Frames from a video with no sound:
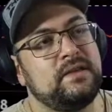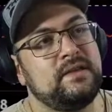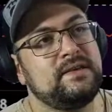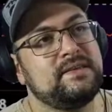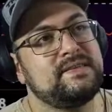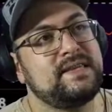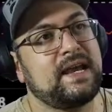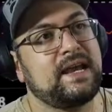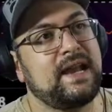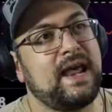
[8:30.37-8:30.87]
think
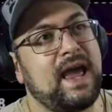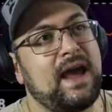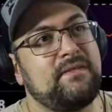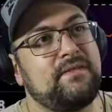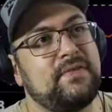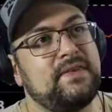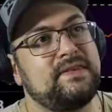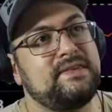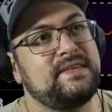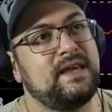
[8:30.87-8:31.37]
second half
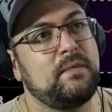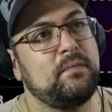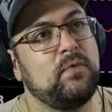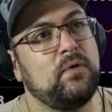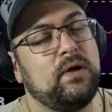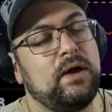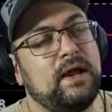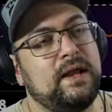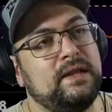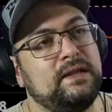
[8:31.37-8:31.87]
of
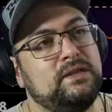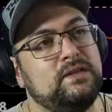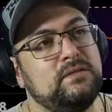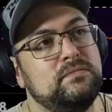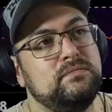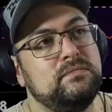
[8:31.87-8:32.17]
December and into